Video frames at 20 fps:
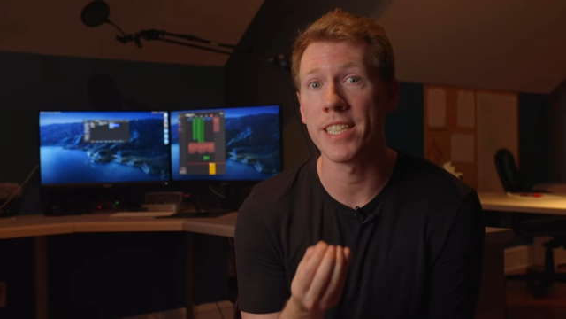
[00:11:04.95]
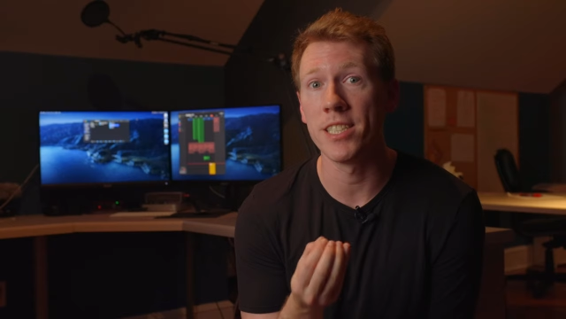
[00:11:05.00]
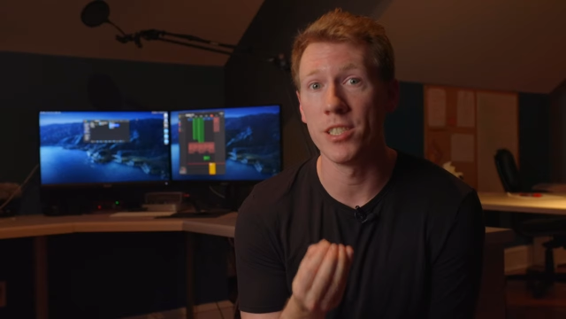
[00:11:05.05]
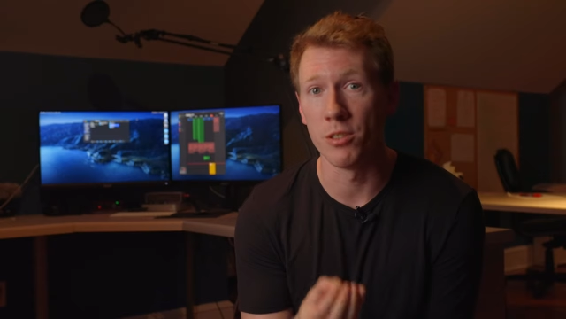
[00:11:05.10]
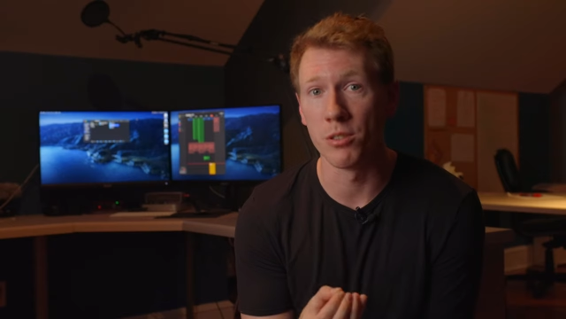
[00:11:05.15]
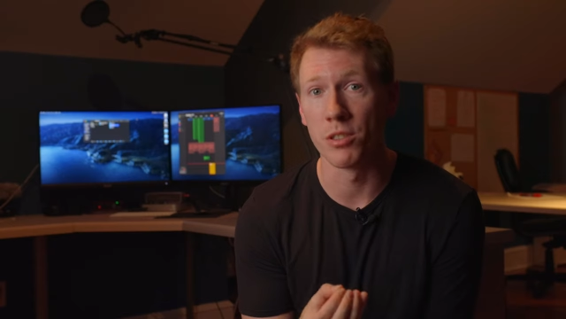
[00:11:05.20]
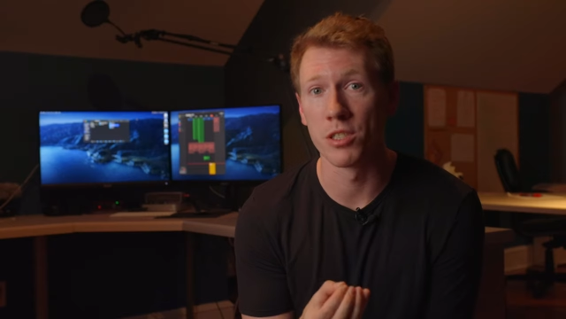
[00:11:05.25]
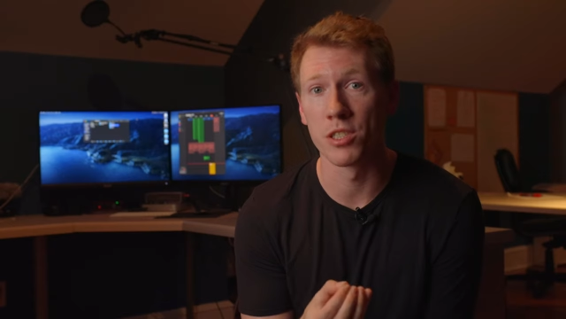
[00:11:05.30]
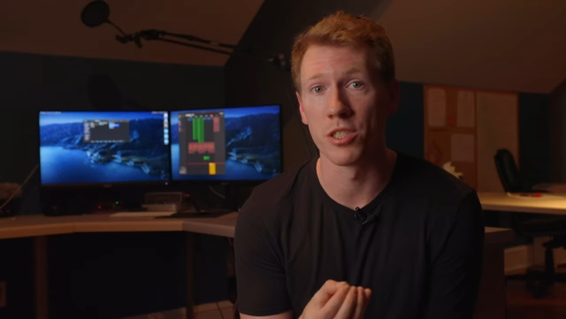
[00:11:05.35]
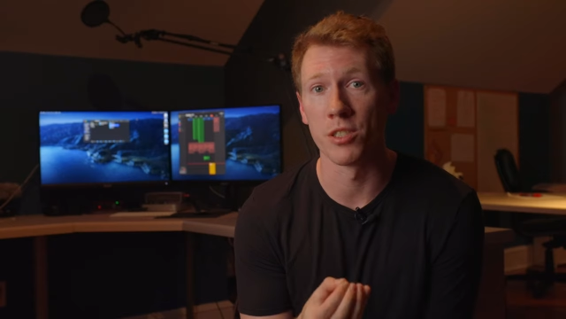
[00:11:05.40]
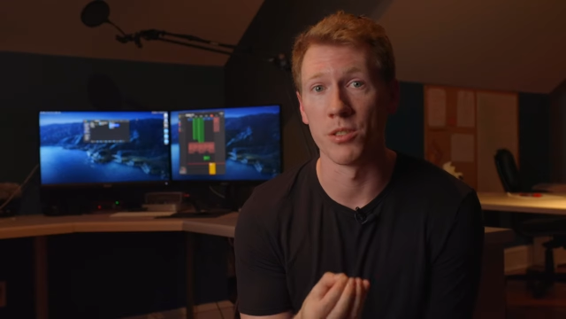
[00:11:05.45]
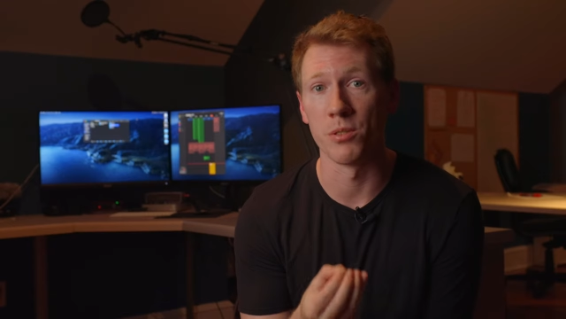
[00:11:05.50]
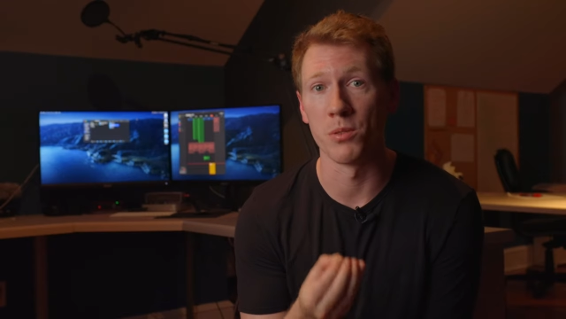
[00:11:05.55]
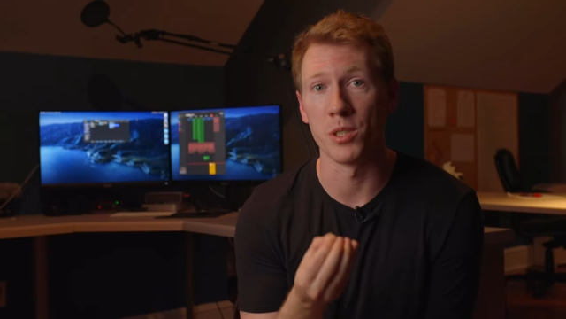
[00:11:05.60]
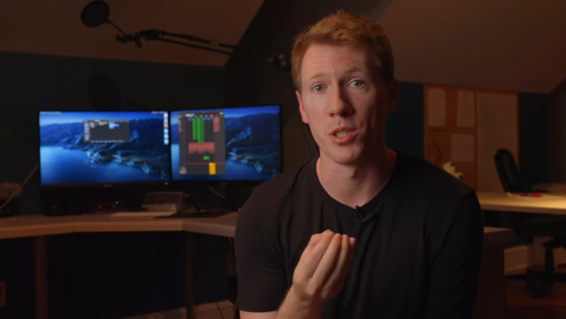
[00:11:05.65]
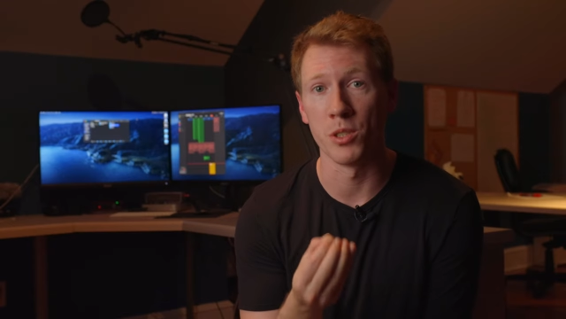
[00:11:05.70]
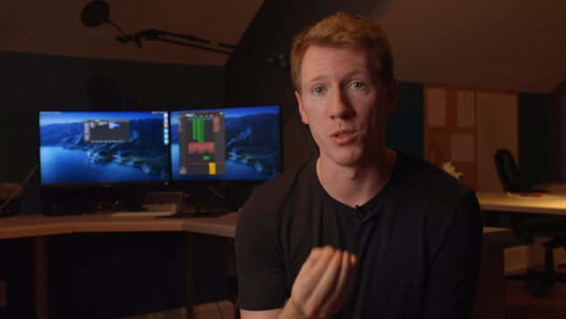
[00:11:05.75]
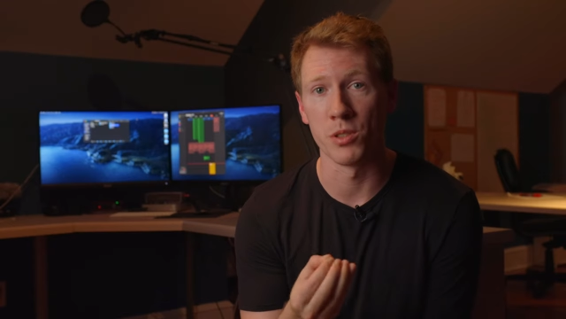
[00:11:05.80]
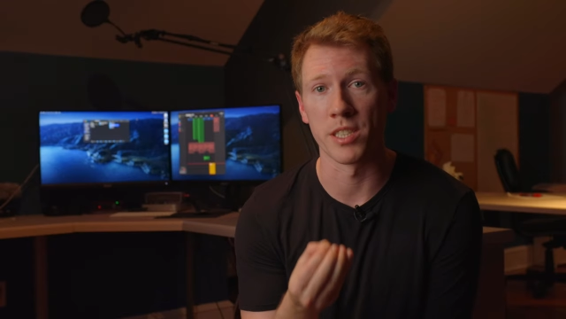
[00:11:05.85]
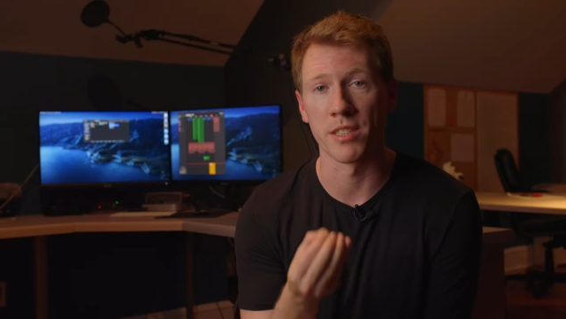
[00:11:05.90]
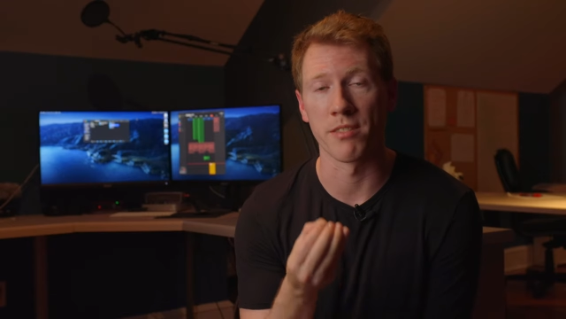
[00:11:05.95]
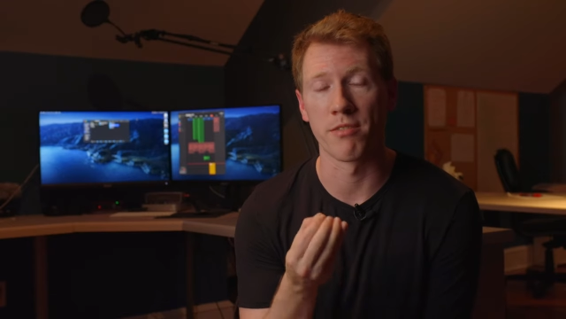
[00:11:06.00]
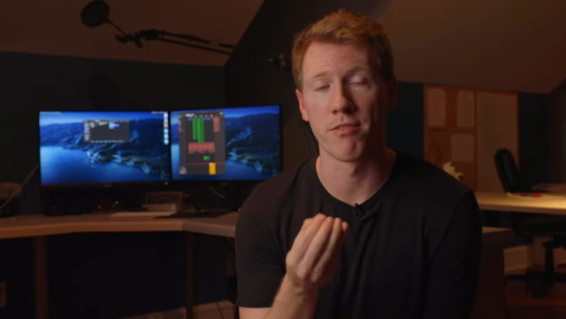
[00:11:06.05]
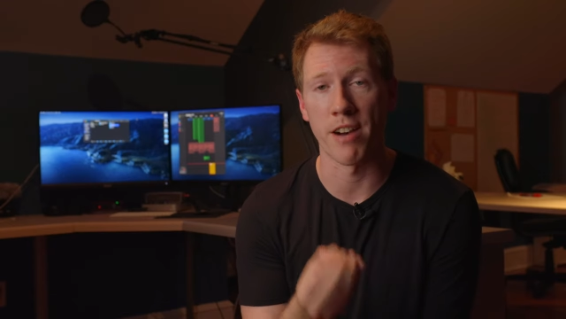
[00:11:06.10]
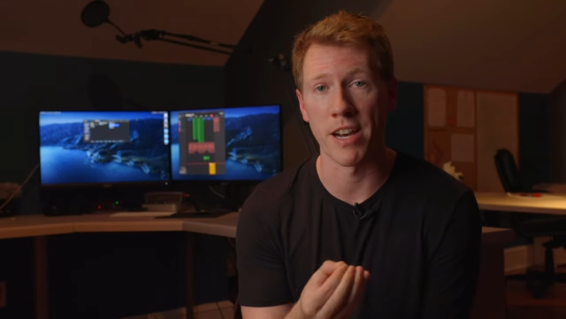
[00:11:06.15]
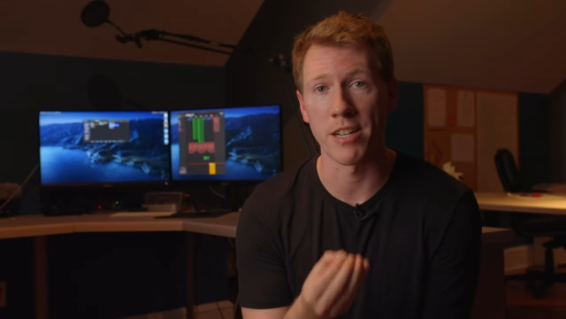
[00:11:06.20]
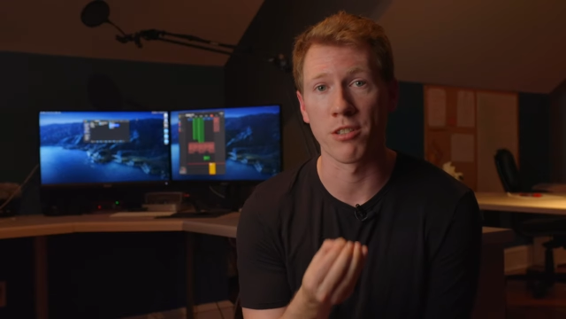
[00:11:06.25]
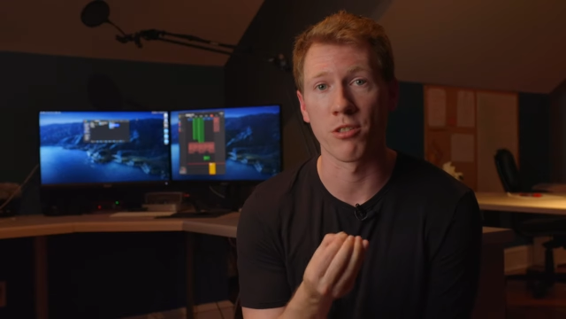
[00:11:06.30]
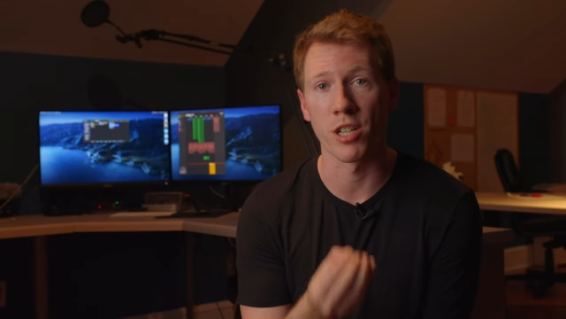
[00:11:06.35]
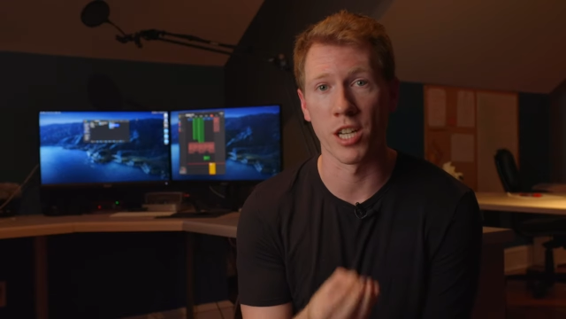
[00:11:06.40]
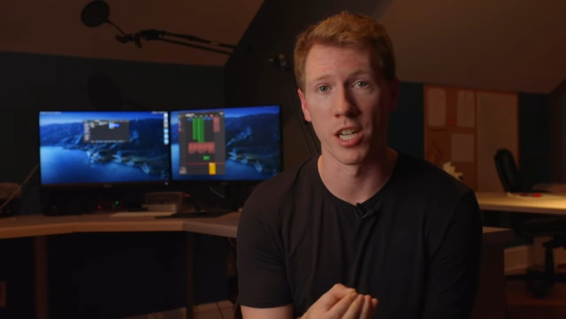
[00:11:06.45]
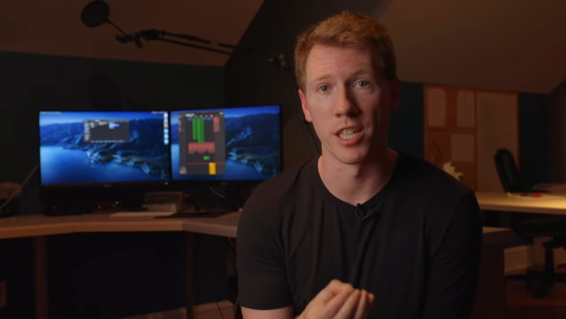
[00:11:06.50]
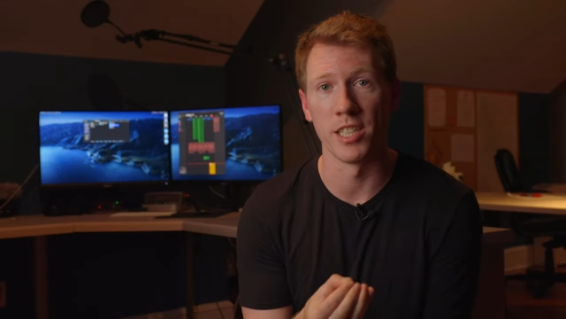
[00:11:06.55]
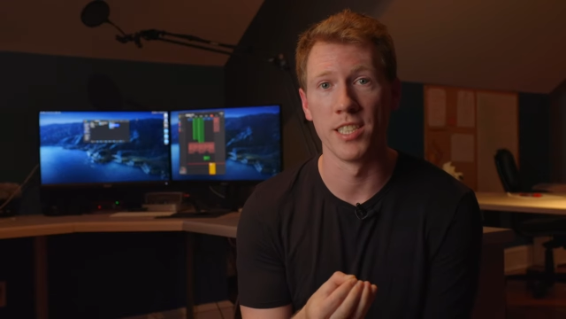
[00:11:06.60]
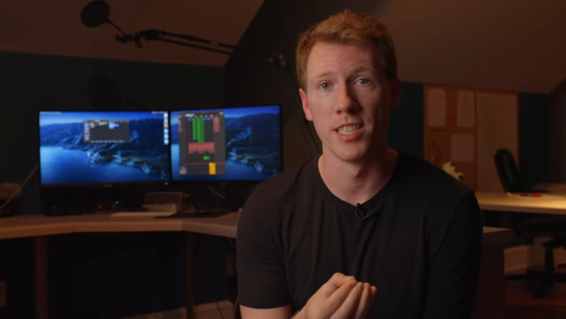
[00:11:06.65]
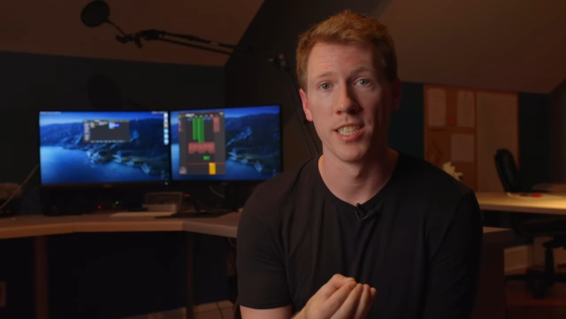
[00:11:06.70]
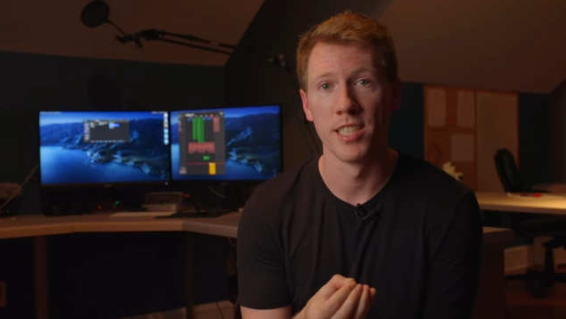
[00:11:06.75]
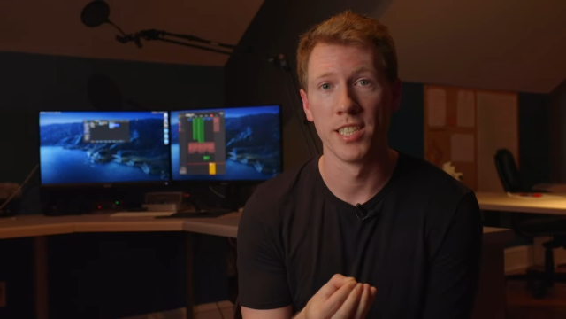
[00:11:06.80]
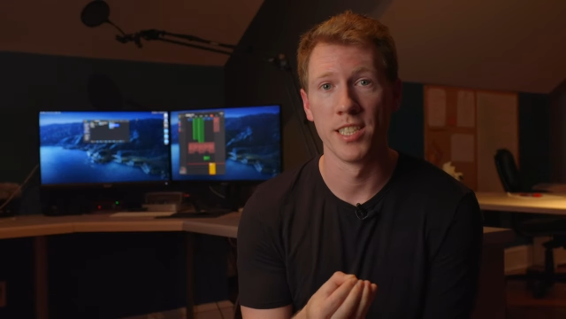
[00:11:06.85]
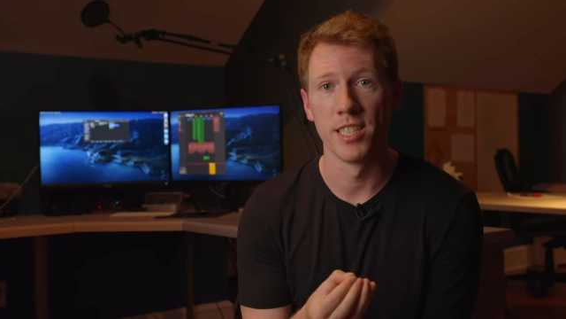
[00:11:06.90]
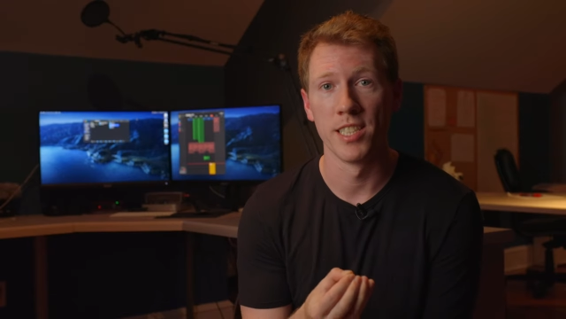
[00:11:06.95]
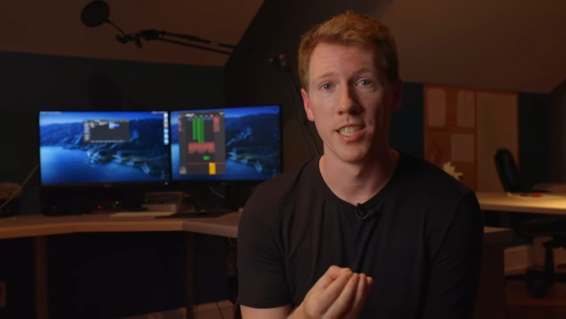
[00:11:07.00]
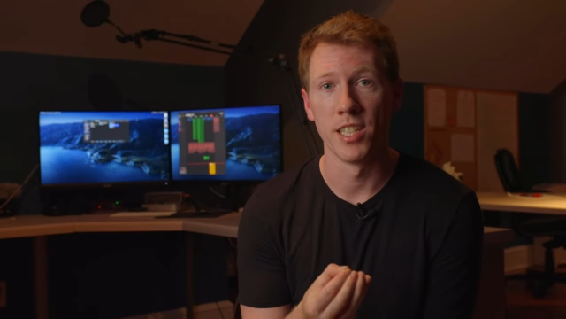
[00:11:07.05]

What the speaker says: used to using Final Cut.